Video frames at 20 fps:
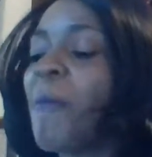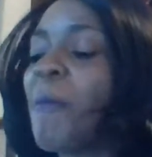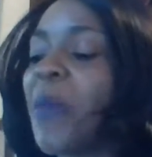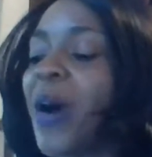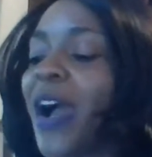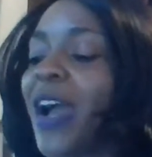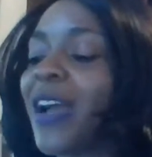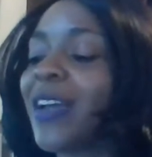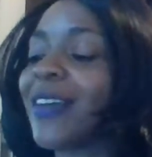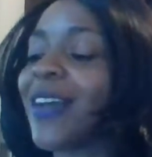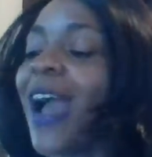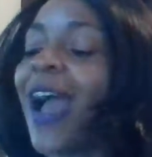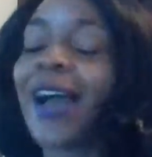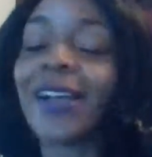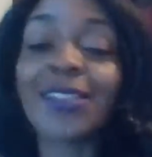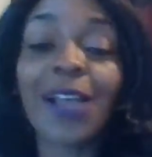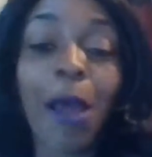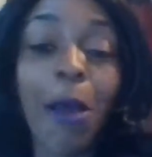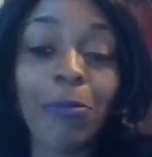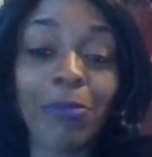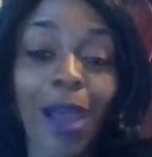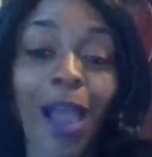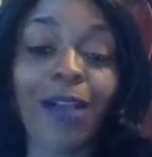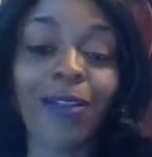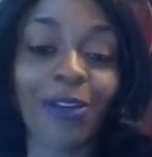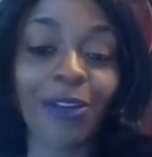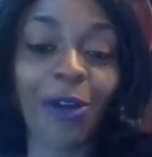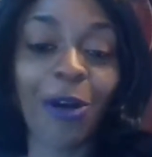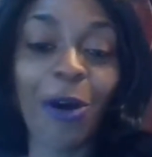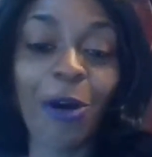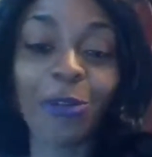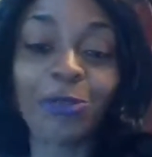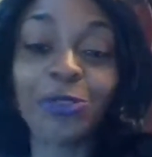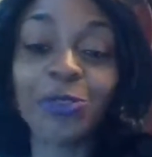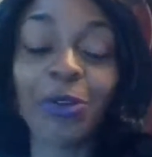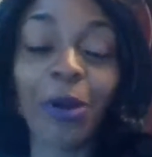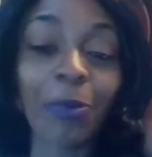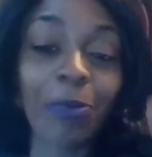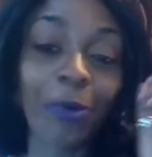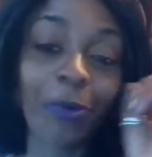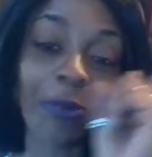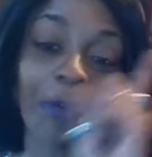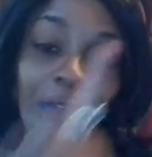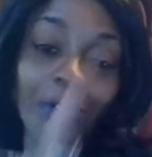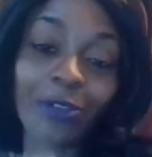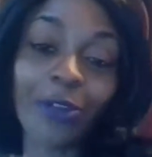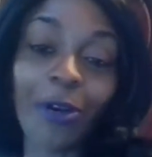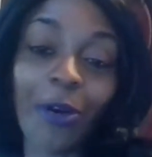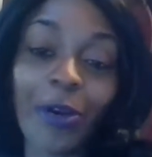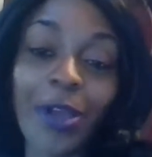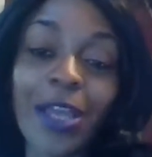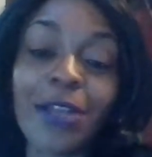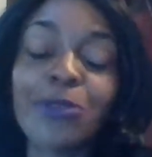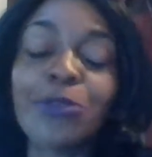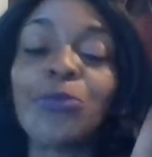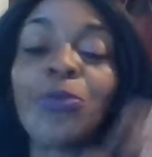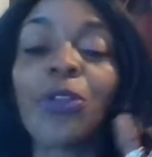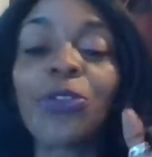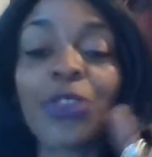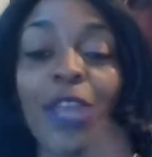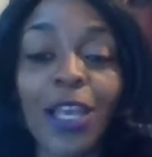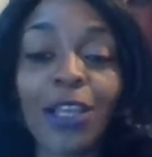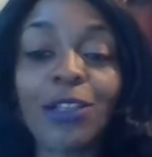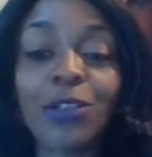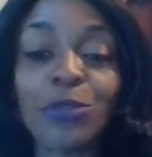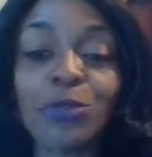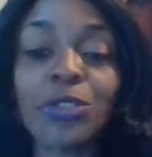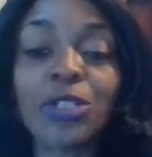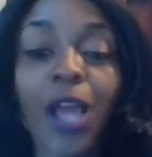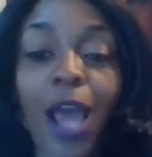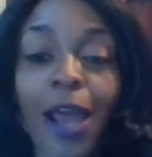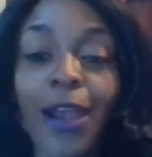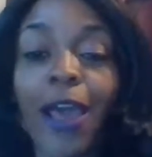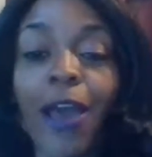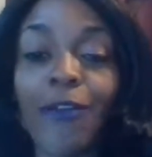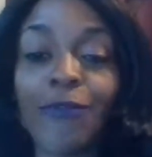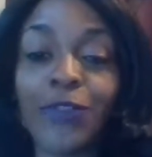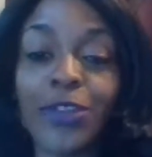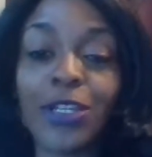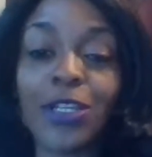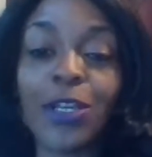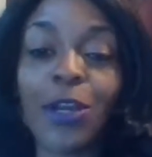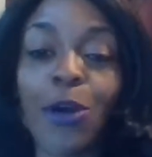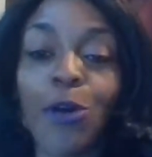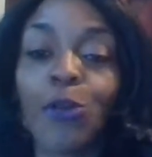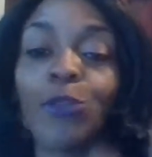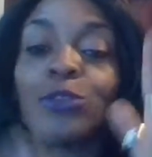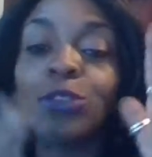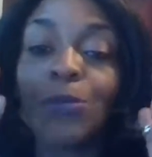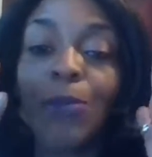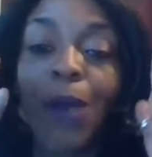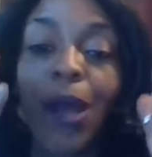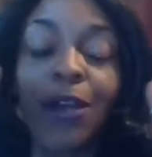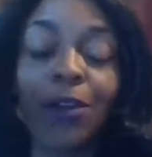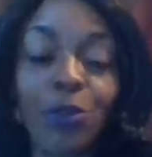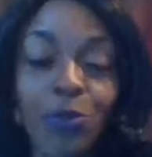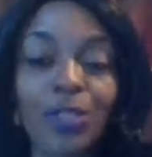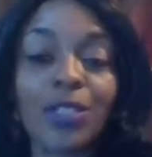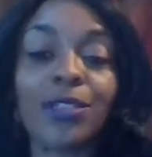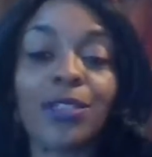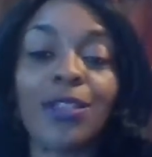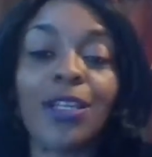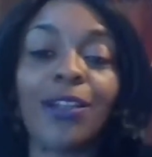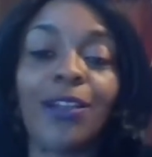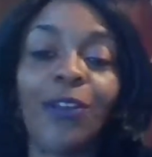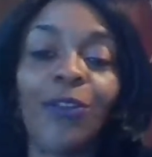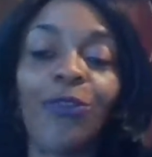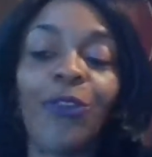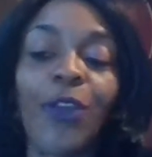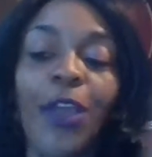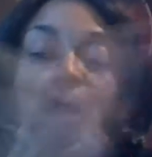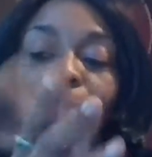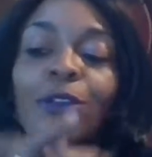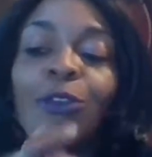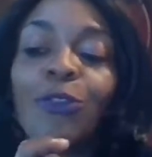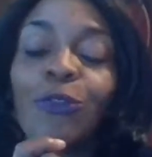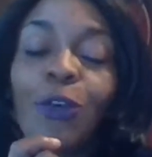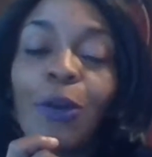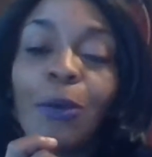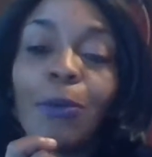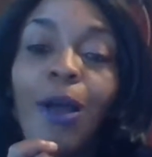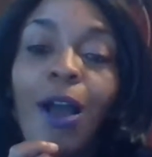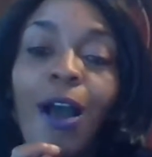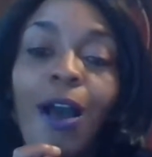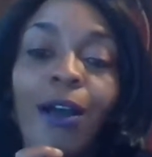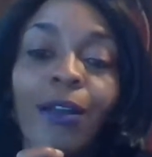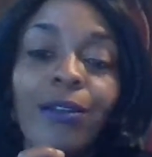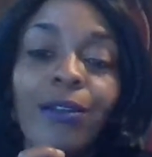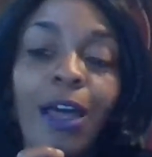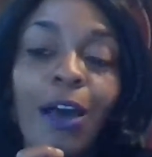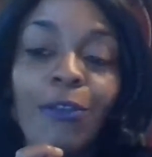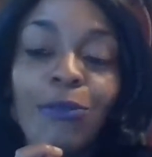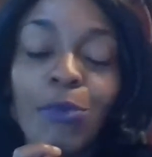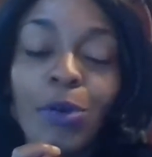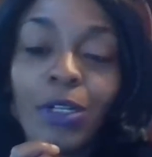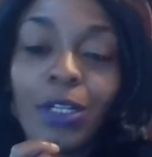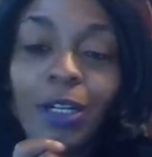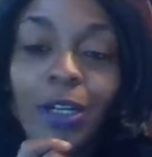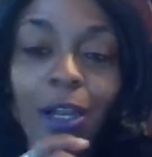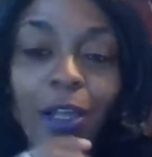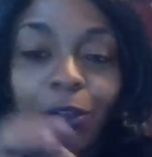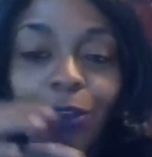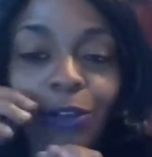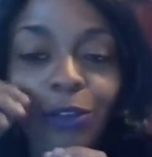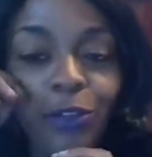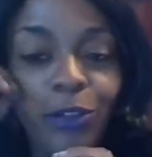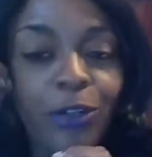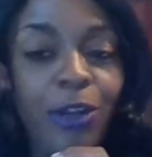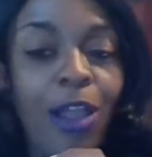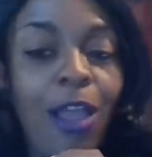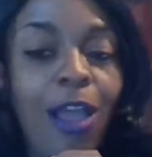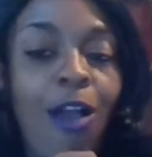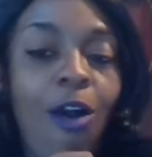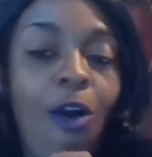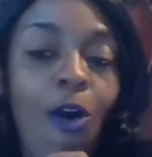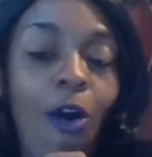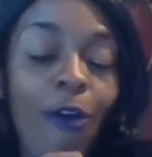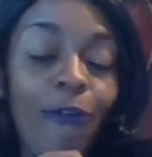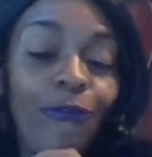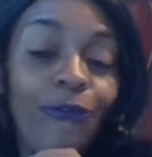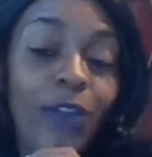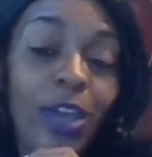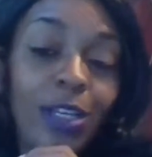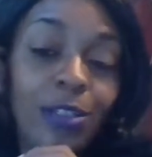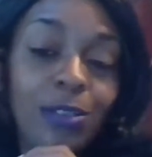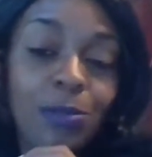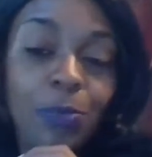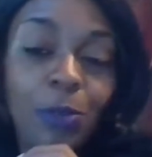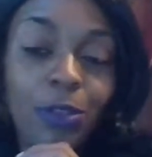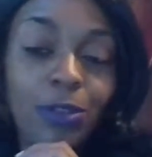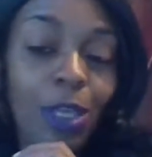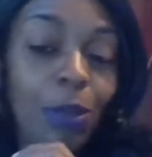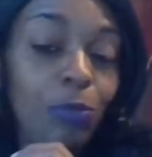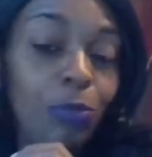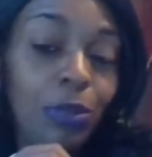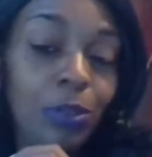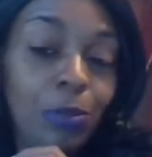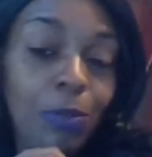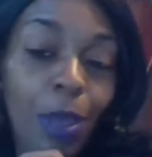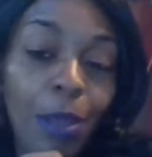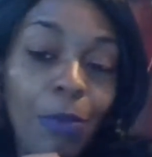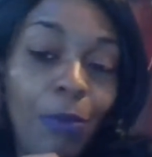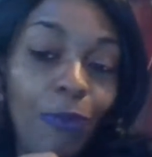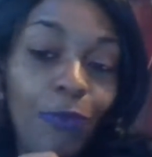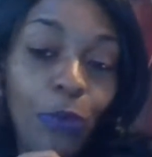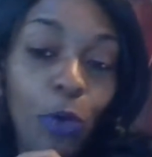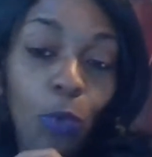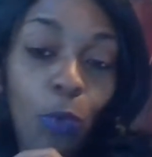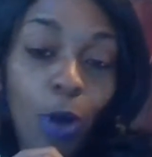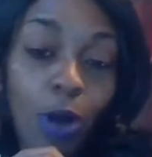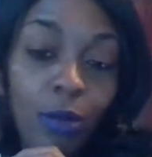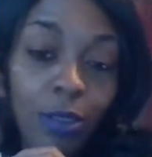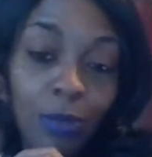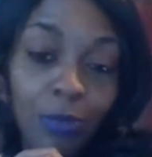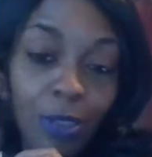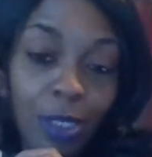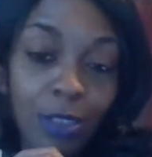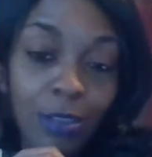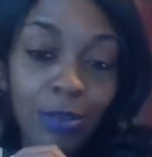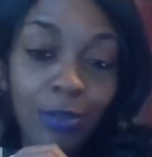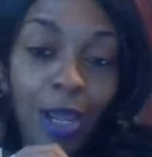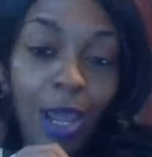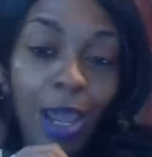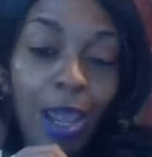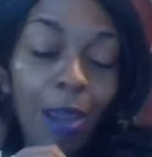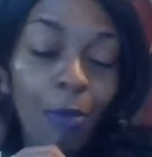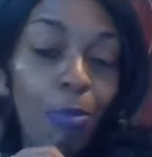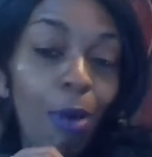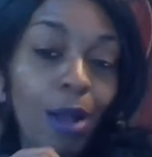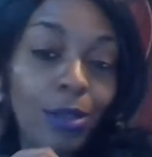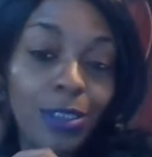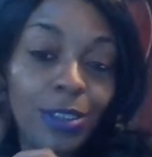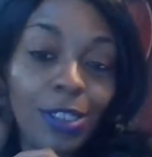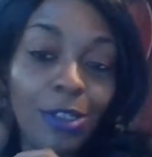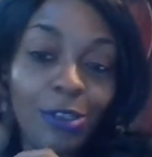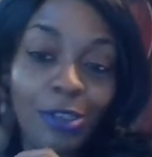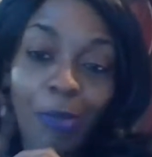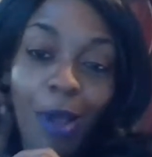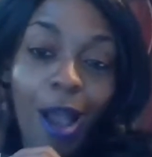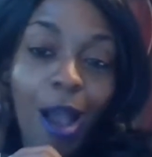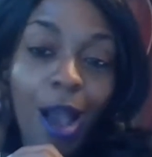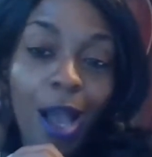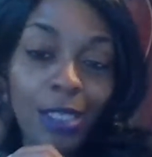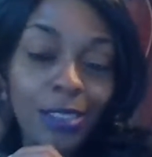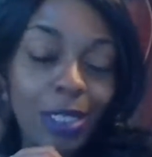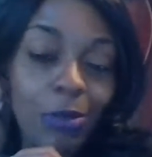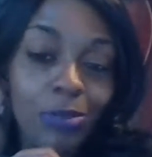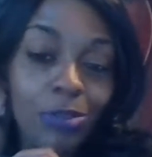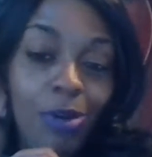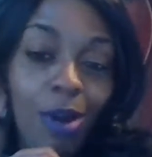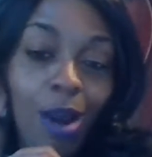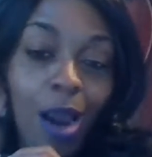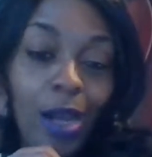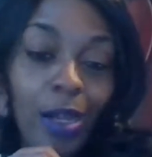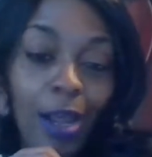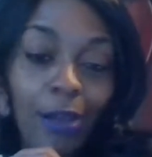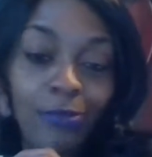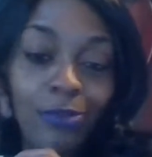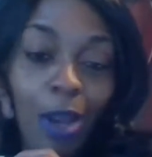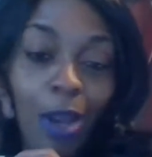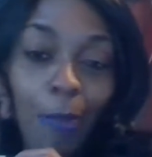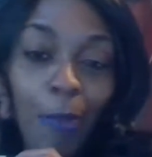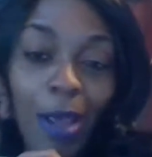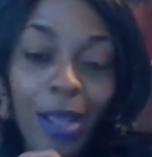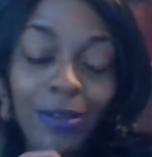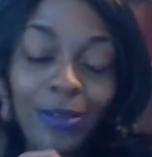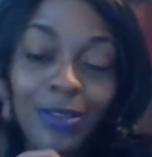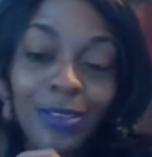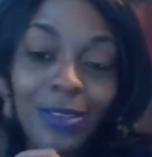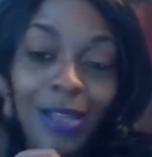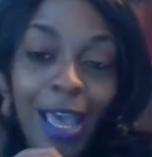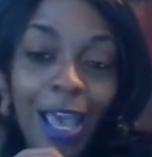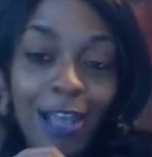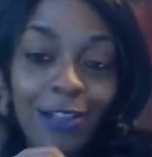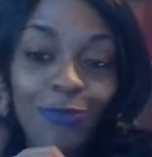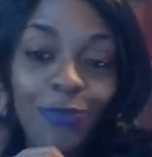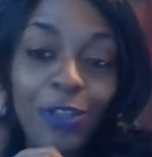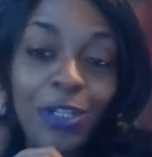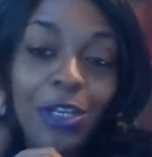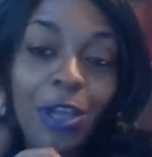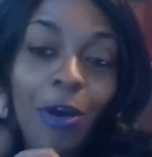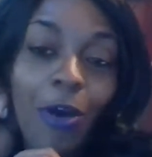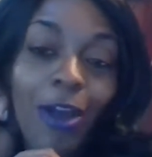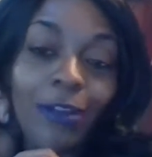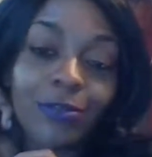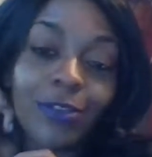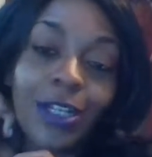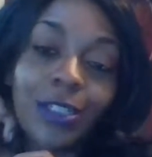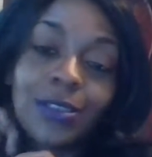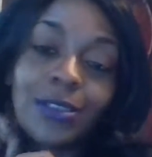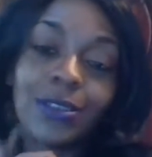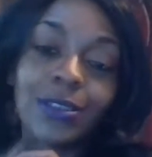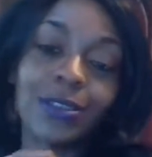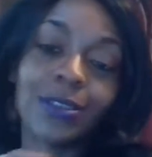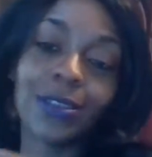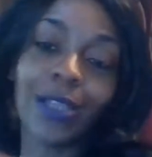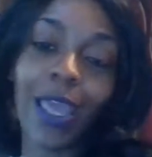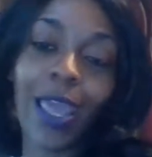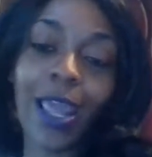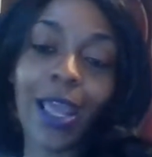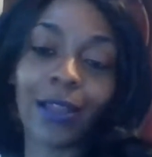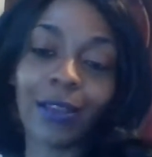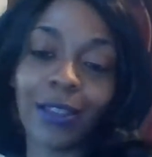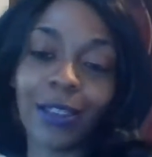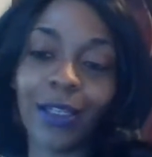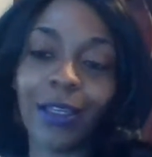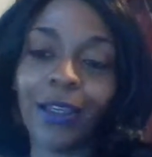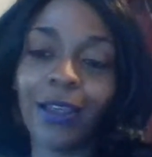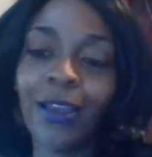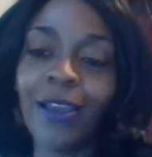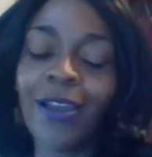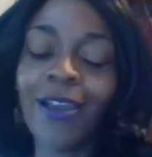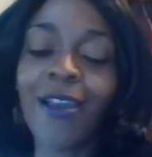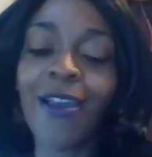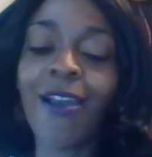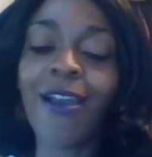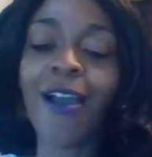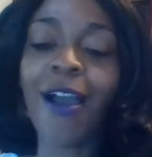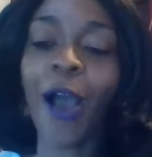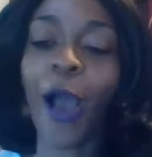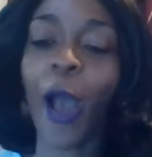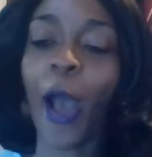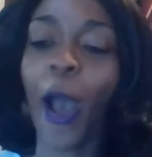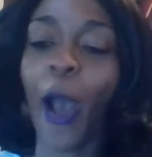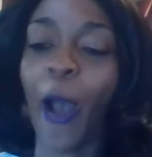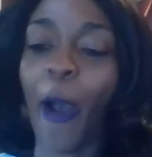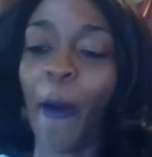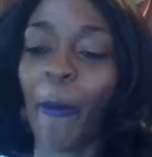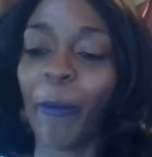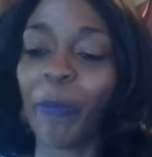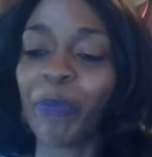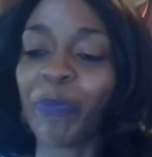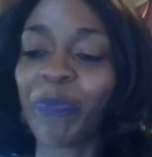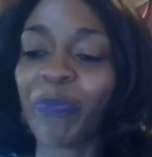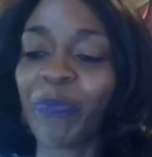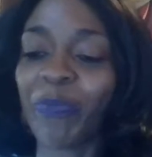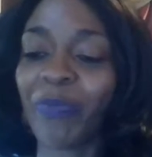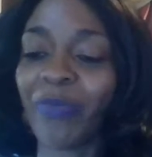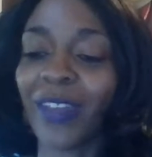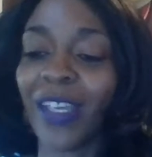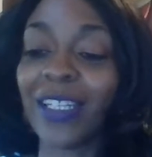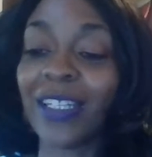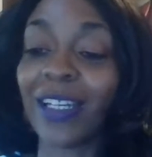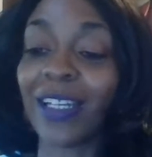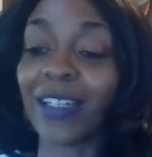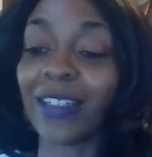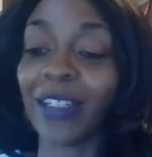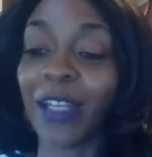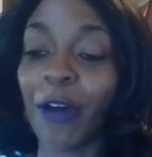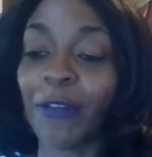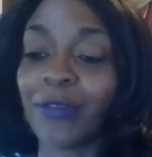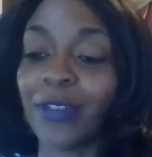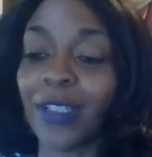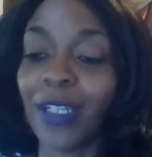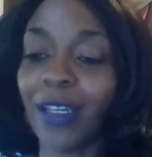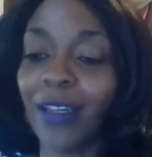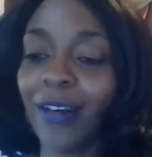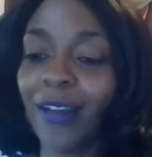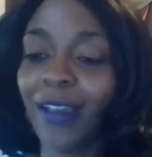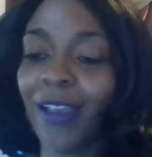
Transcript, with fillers: But guys, I'm not going to hold you up. I'm going to go ahead and do a thank you shout out video to my new extended family from Love One Another on Facebook. They really made me feel welcome yesterday. It brought tears to my eyes. I was crying after I made this last video, after I sent it to Anthony. He had loved it.